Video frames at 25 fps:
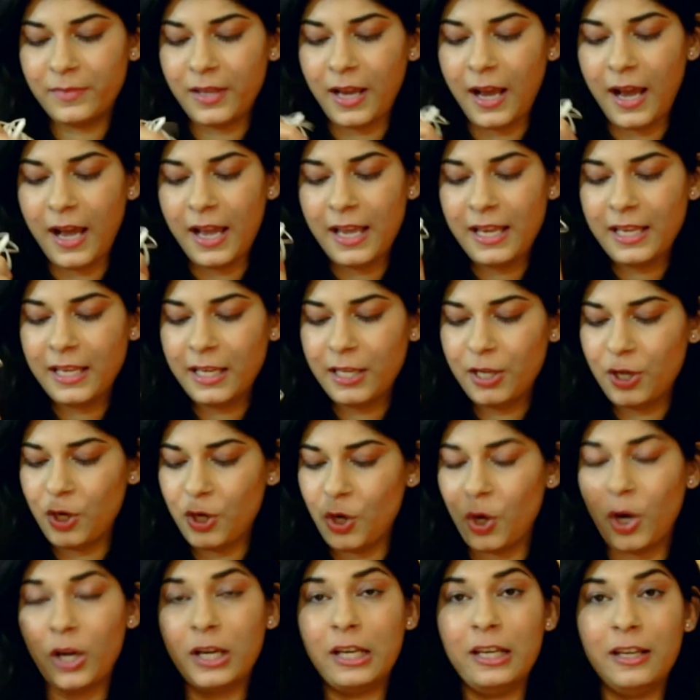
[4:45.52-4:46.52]
I
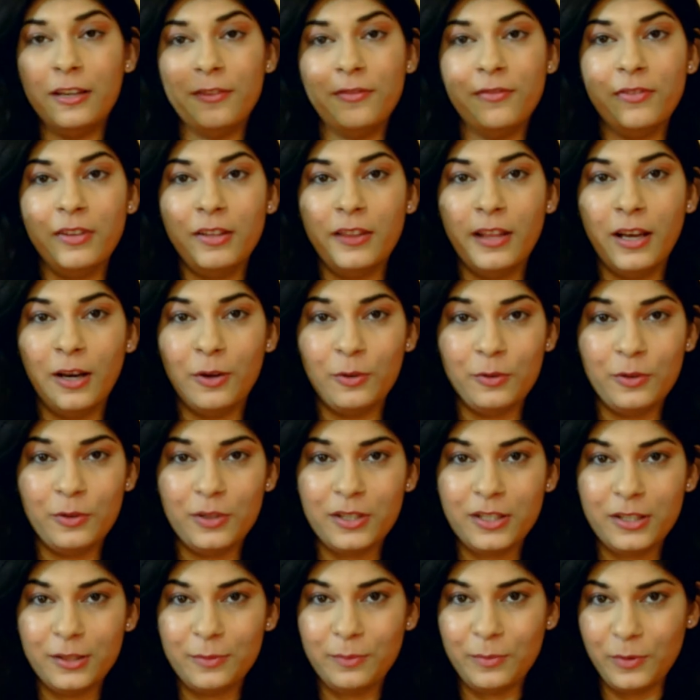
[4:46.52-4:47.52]
cannot live
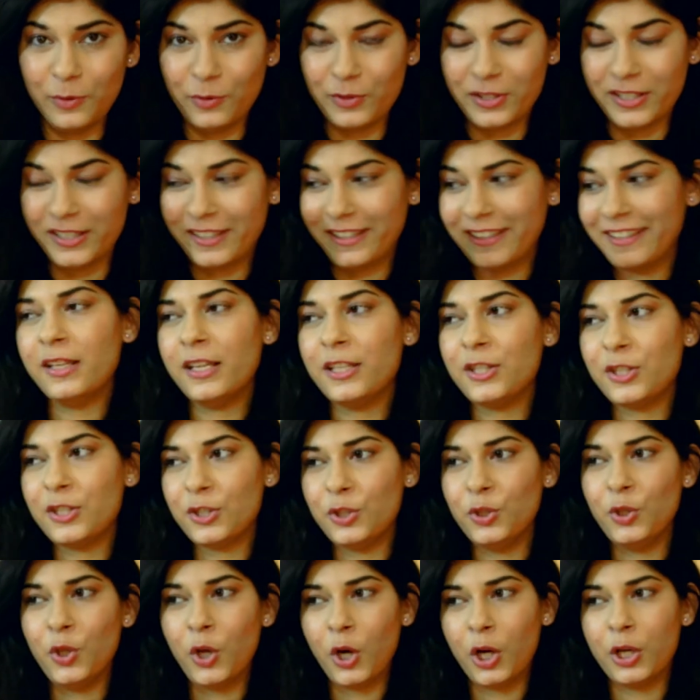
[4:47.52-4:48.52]
without music. It's
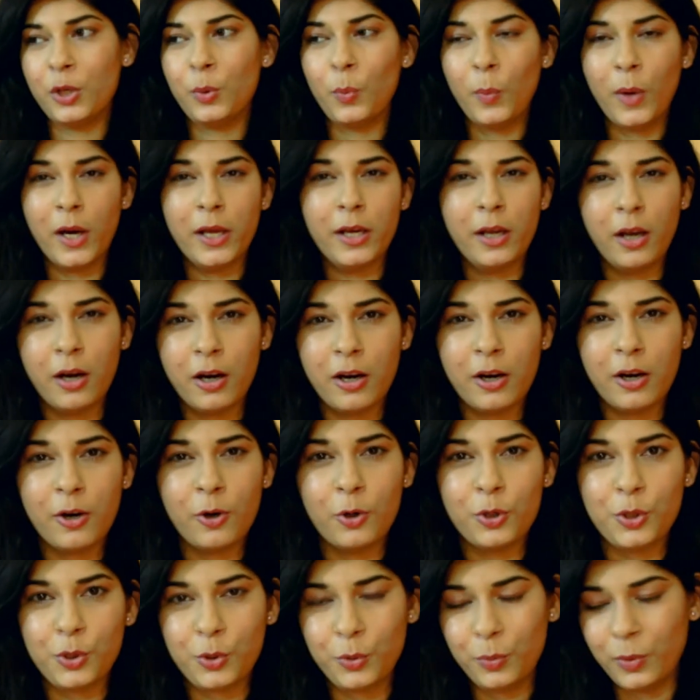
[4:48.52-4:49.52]
not one hour
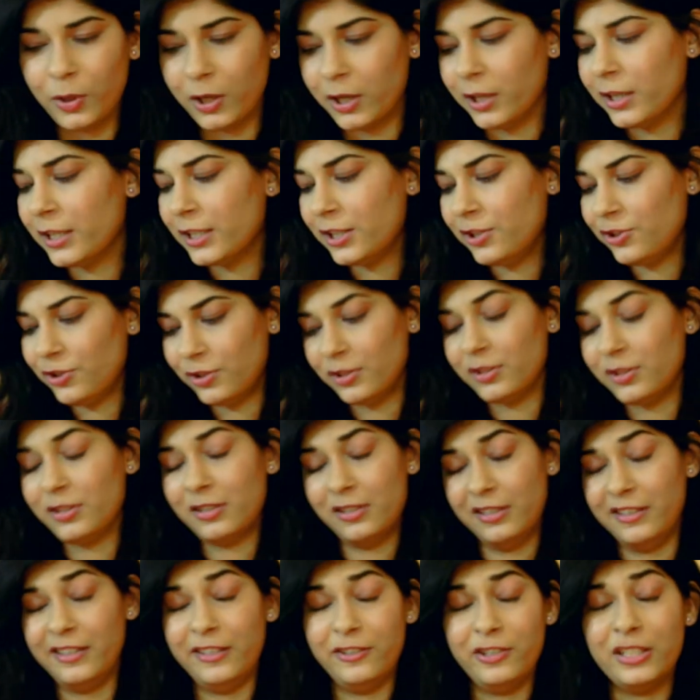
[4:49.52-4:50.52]
or two hour, it's just
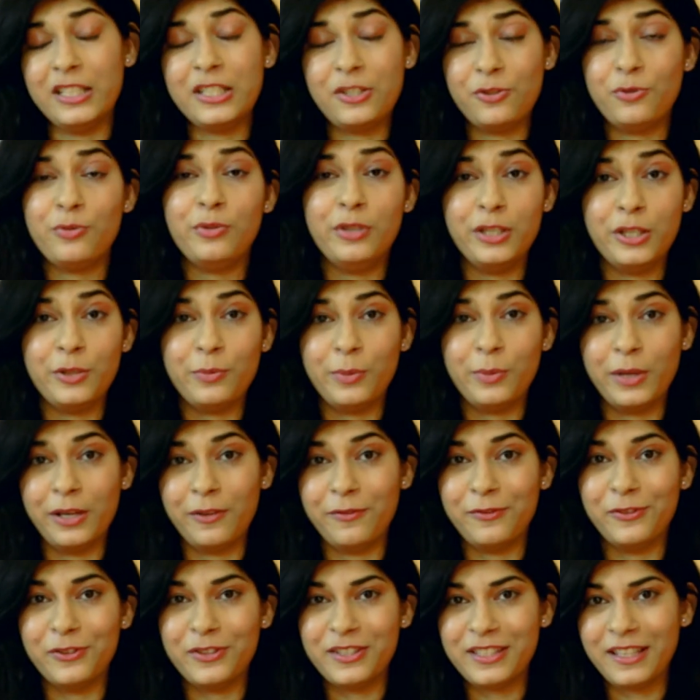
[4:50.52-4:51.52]
literally
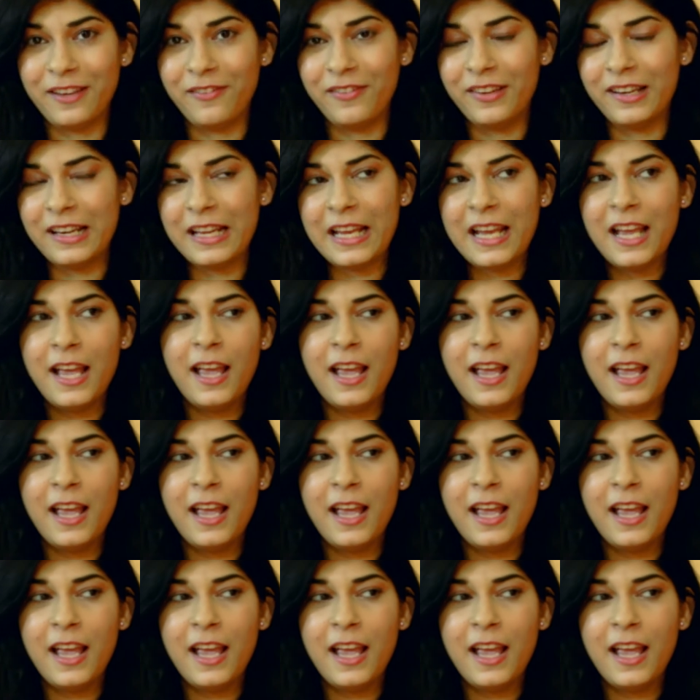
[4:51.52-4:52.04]
24 7.